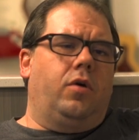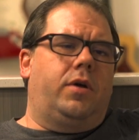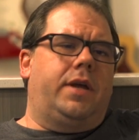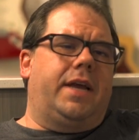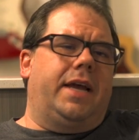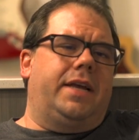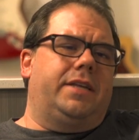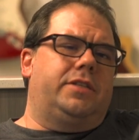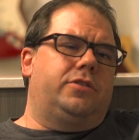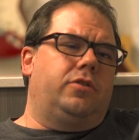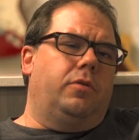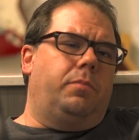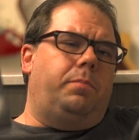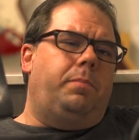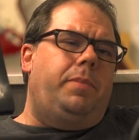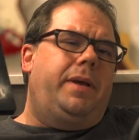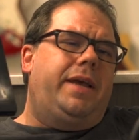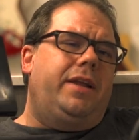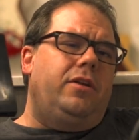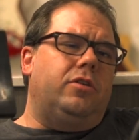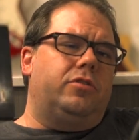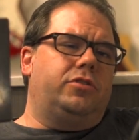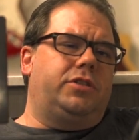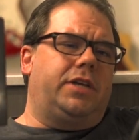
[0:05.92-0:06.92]
Okay, so
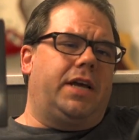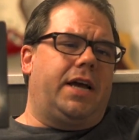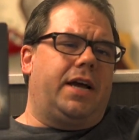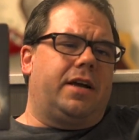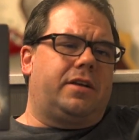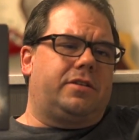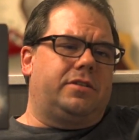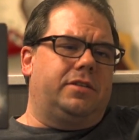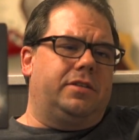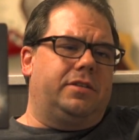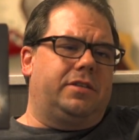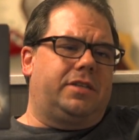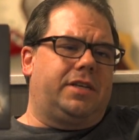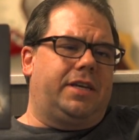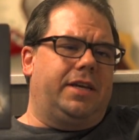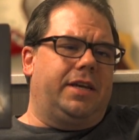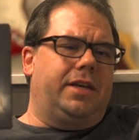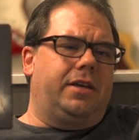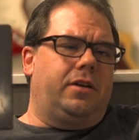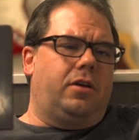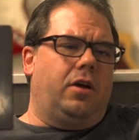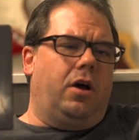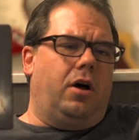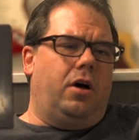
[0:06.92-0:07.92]
Peter Jackson's
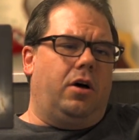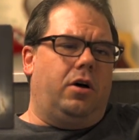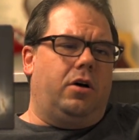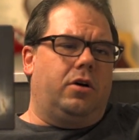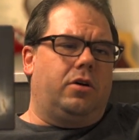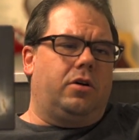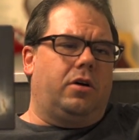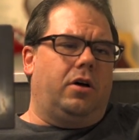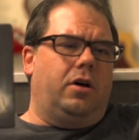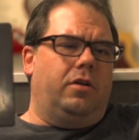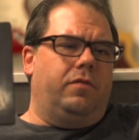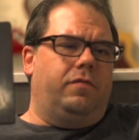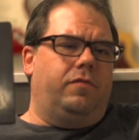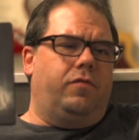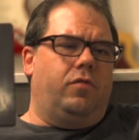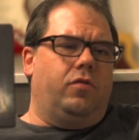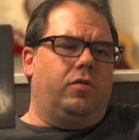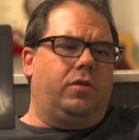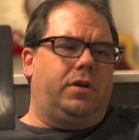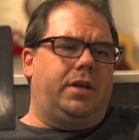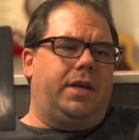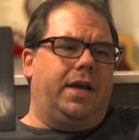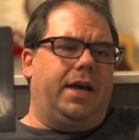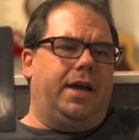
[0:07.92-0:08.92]
King Kong on
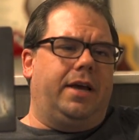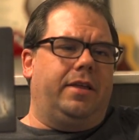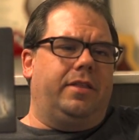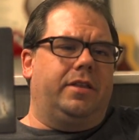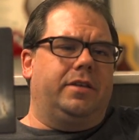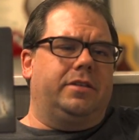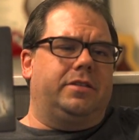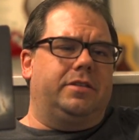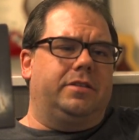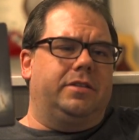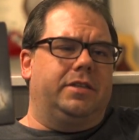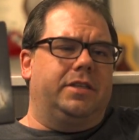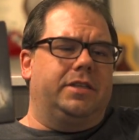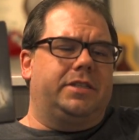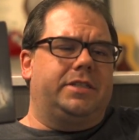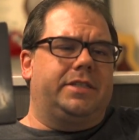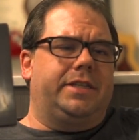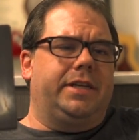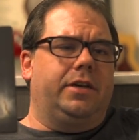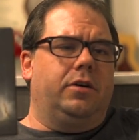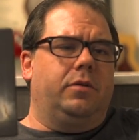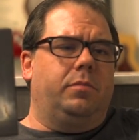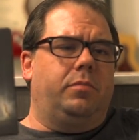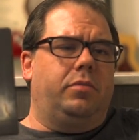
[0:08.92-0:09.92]
4K. This is the
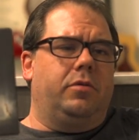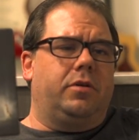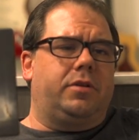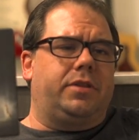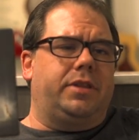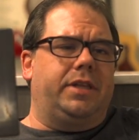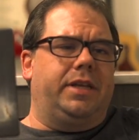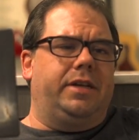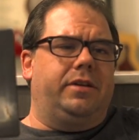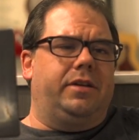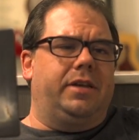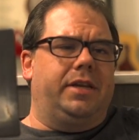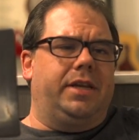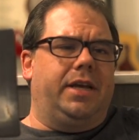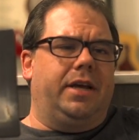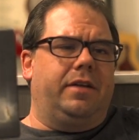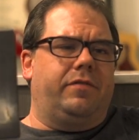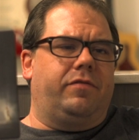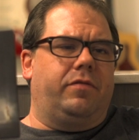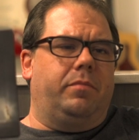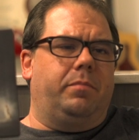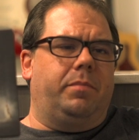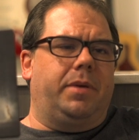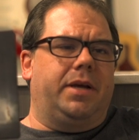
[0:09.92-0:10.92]
steelbook that you can
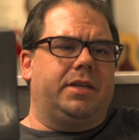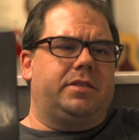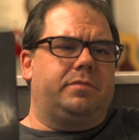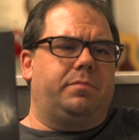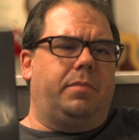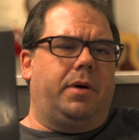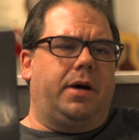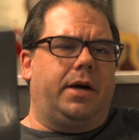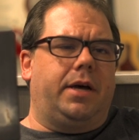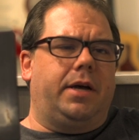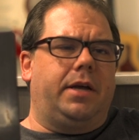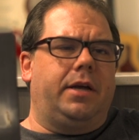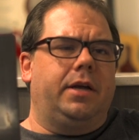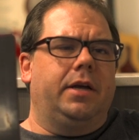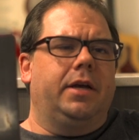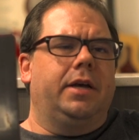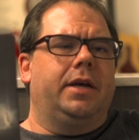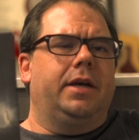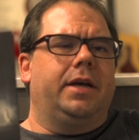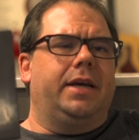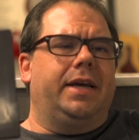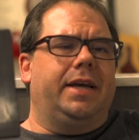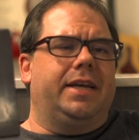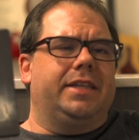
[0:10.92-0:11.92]
get from Best Buy.
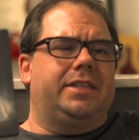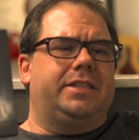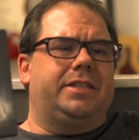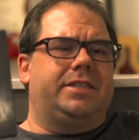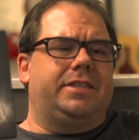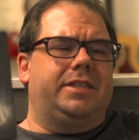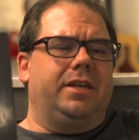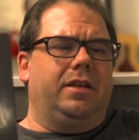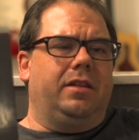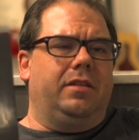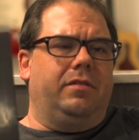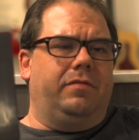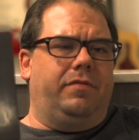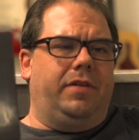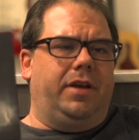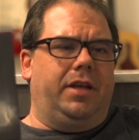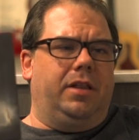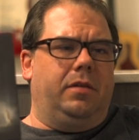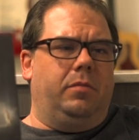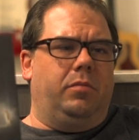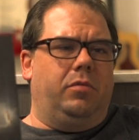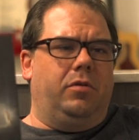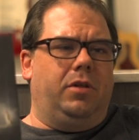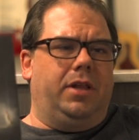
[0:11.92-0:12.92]
It's still
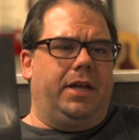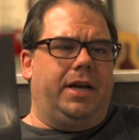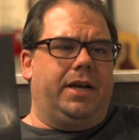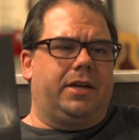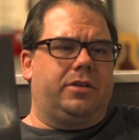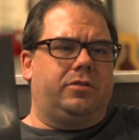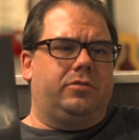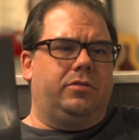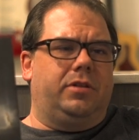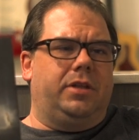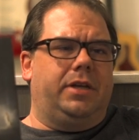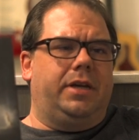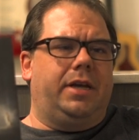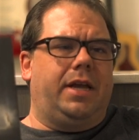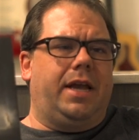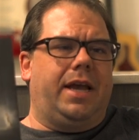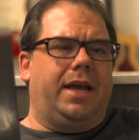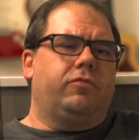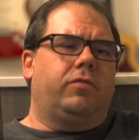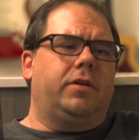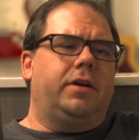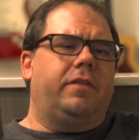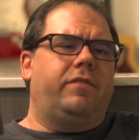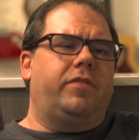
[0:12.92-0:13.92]
available, actually.
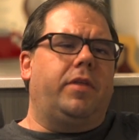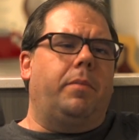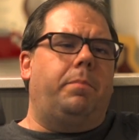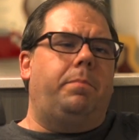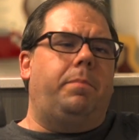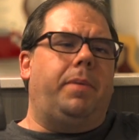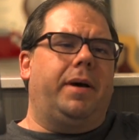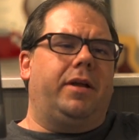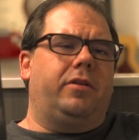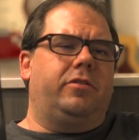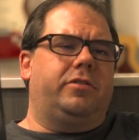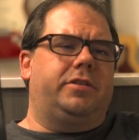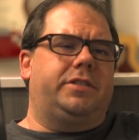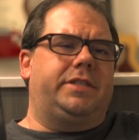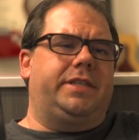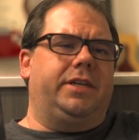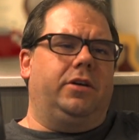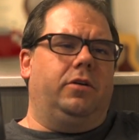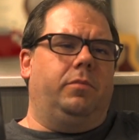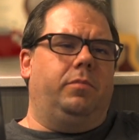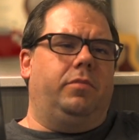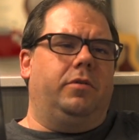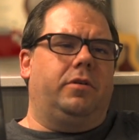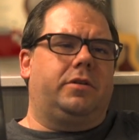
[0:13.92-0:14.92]
It's one of the better
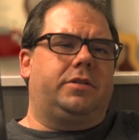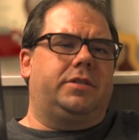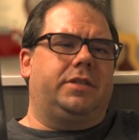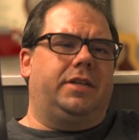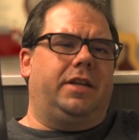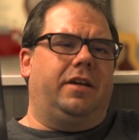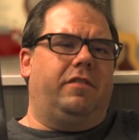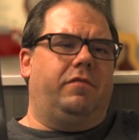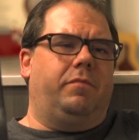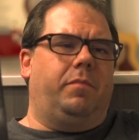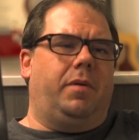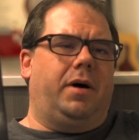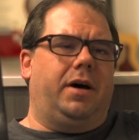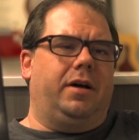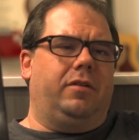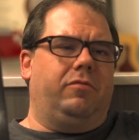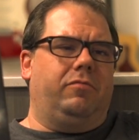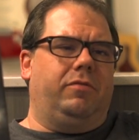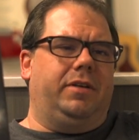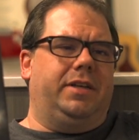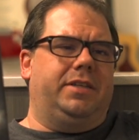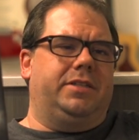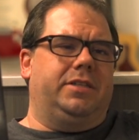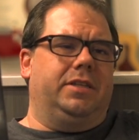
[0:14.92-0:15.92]
steelbooks that I've
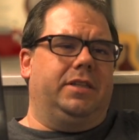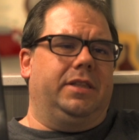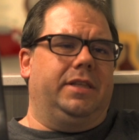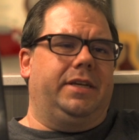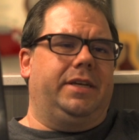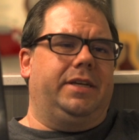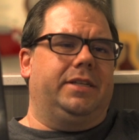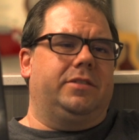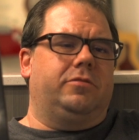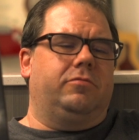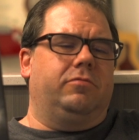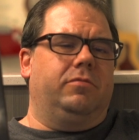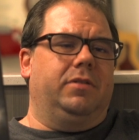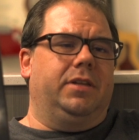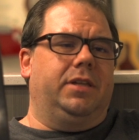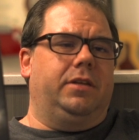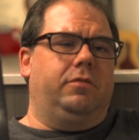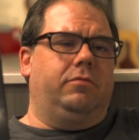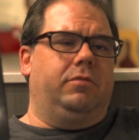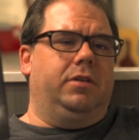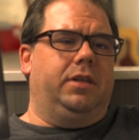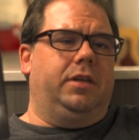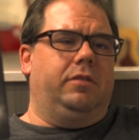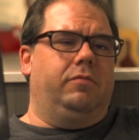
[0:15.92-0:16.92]
bought recently. It's
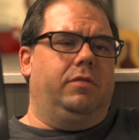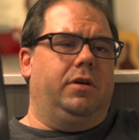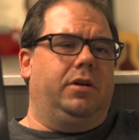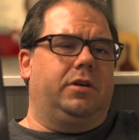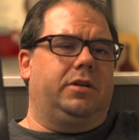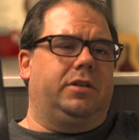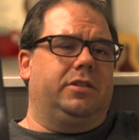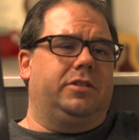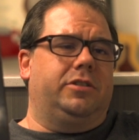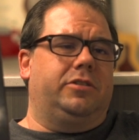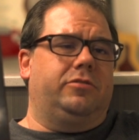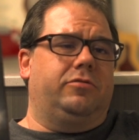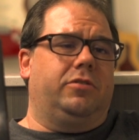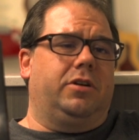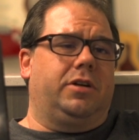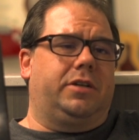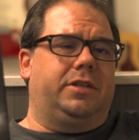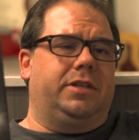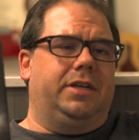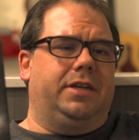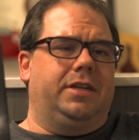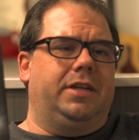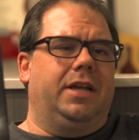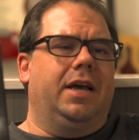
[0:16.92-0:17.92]
really, really well
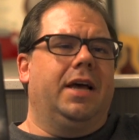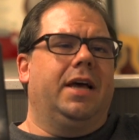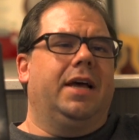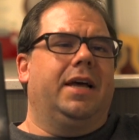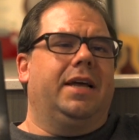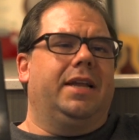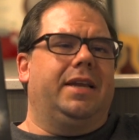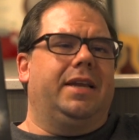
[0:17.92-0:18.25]
constructed,